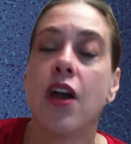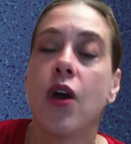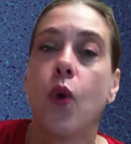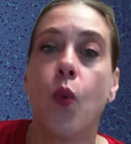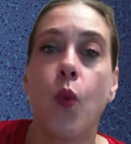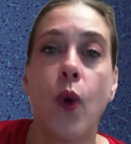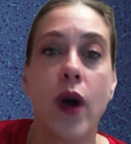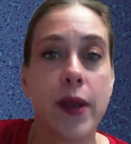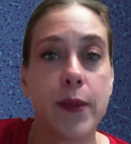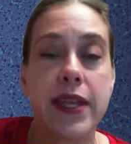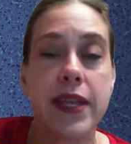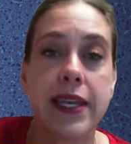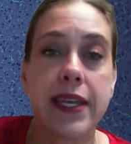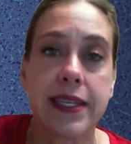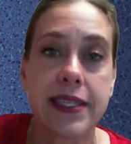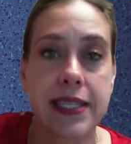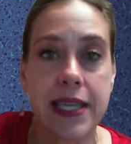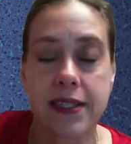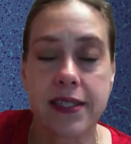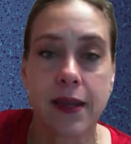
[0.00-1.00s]
one being
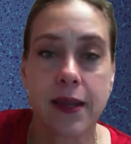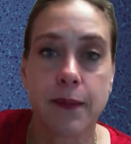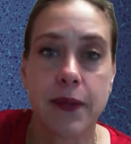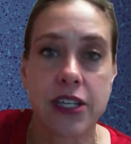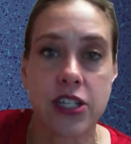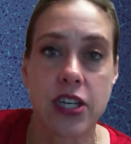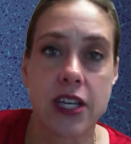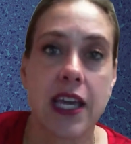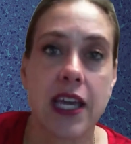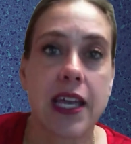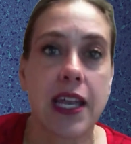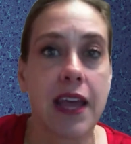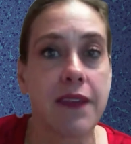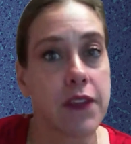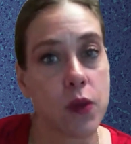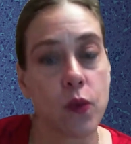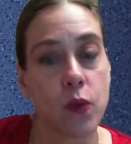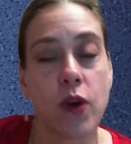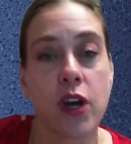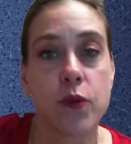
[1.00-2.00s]
sent to Michigan, and then
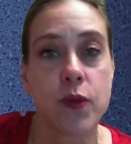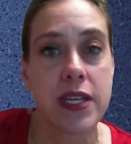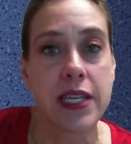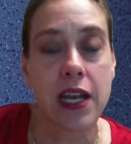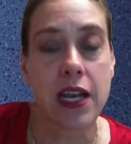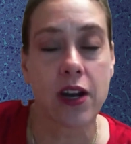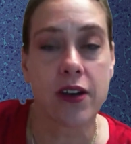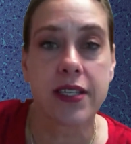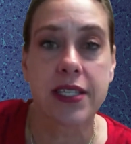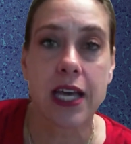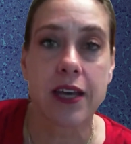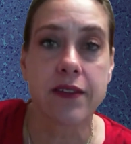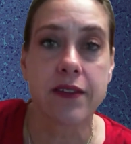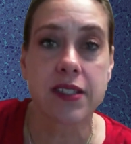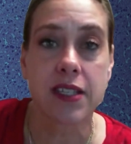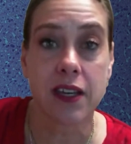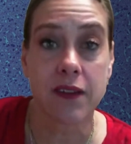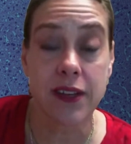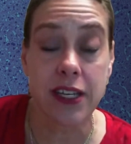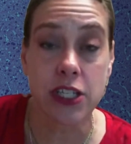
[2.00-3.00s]
the one we did ourselves
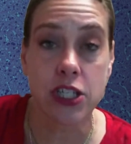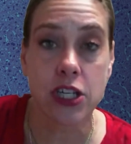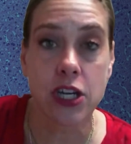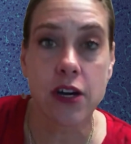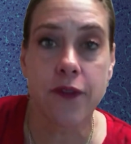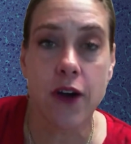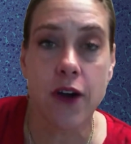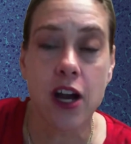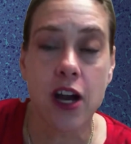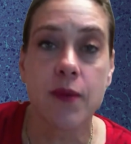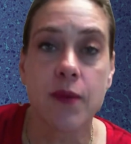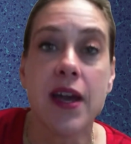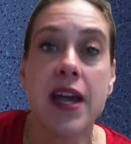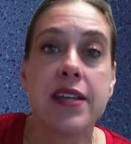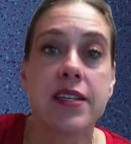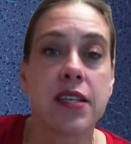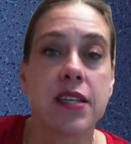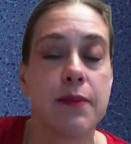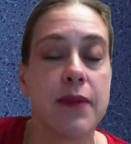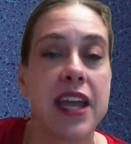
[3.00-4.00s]
on Visiopharm
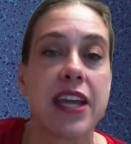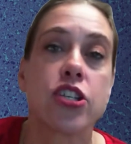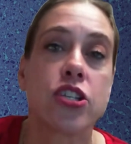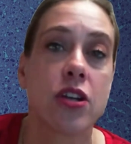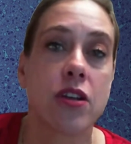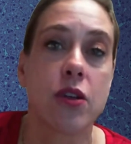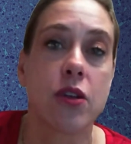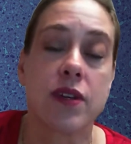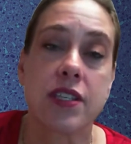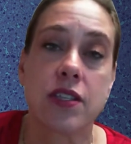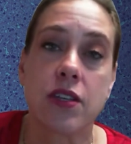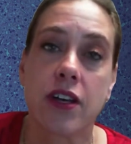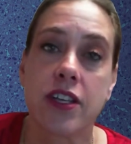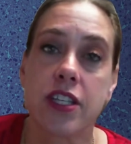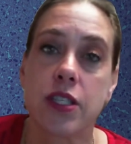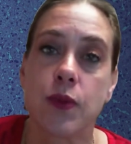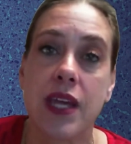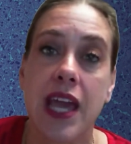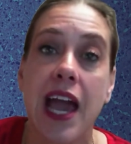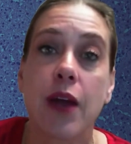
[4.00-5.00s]
to make sure the
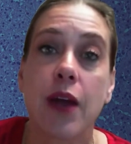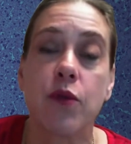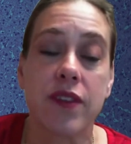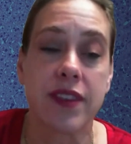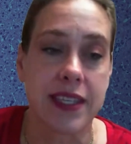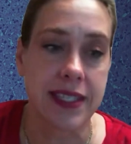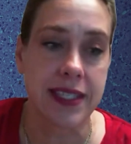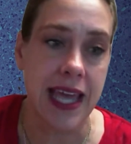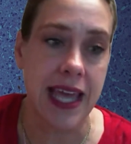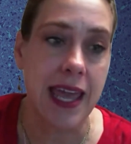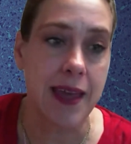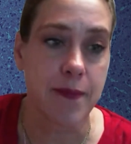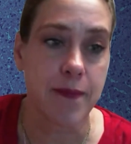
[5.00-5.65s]
results we had were the same.